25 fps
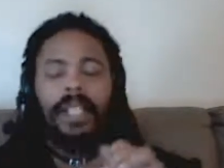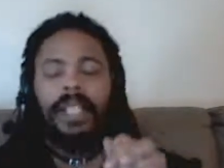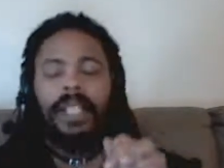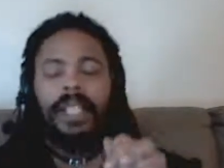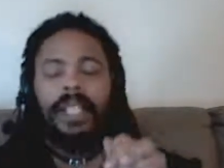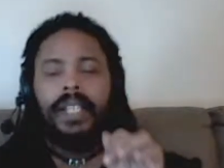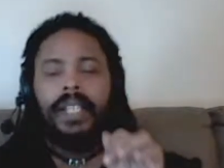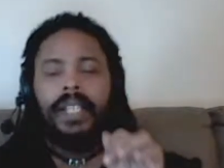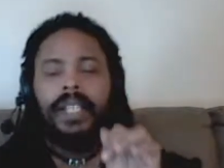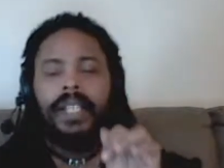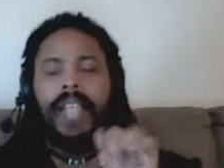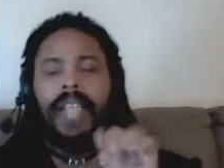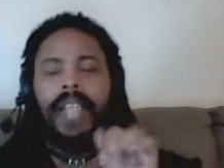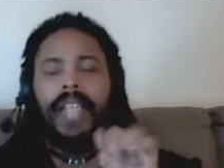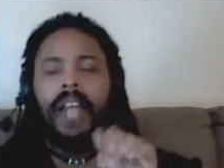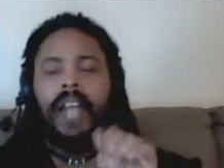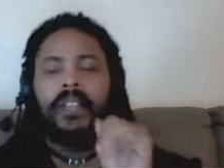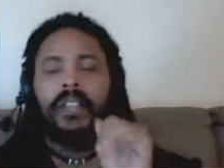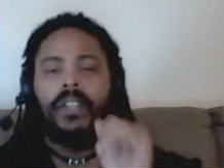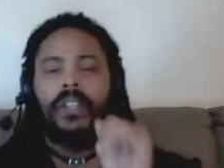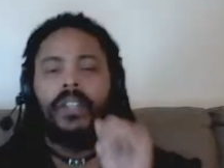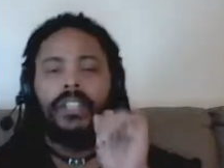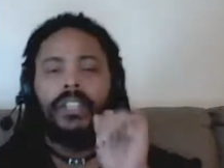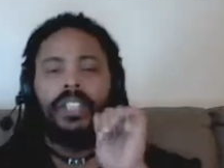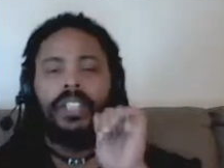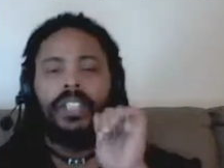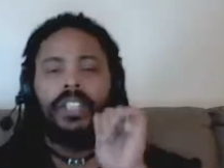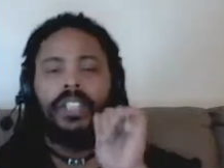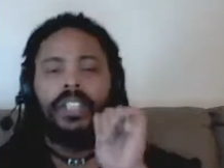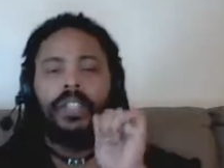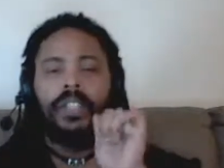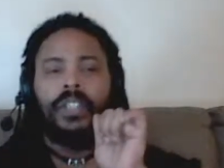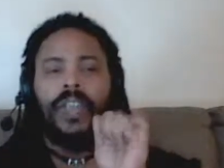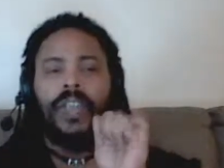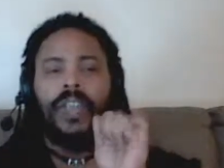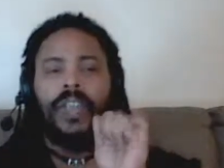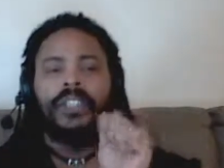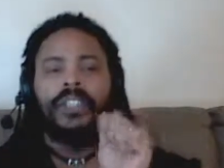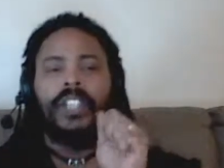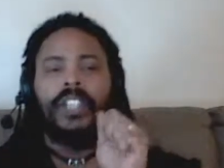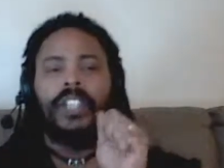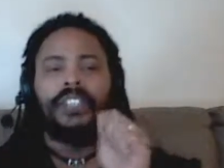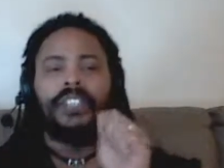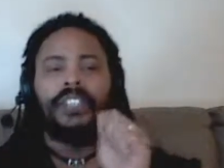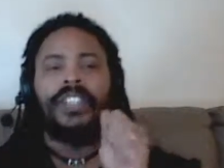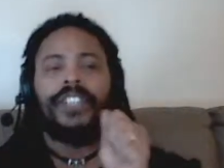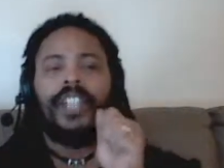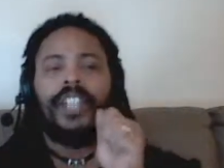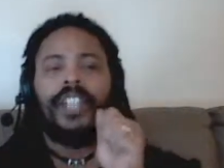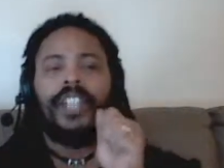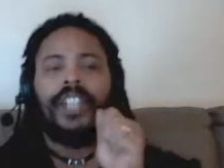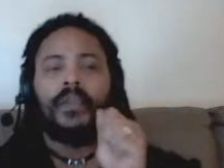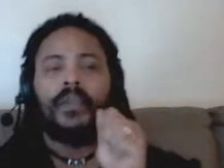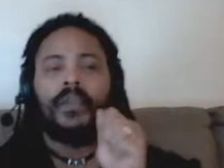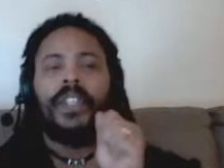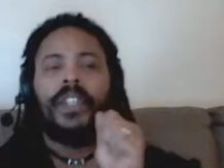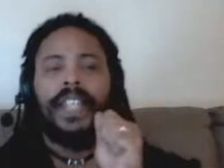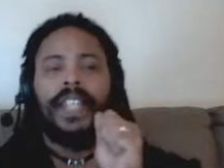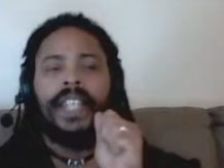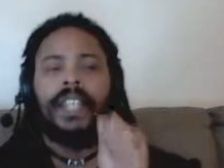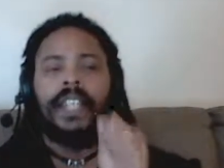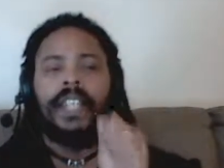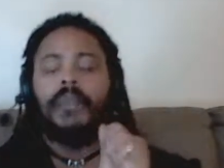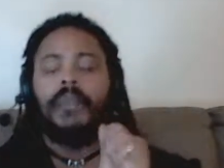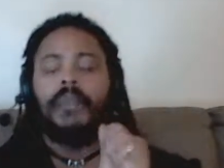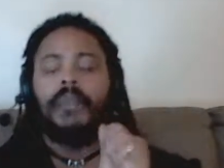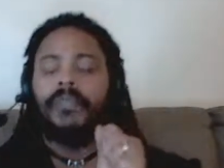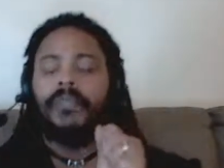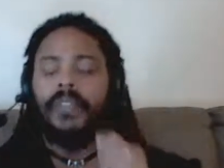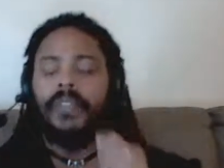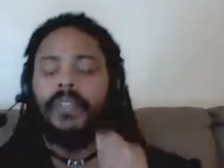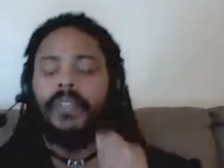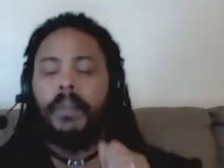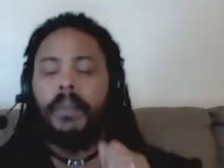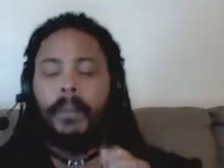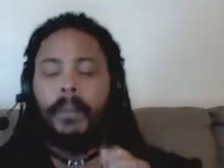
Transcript: Now, you have to understand where they come from.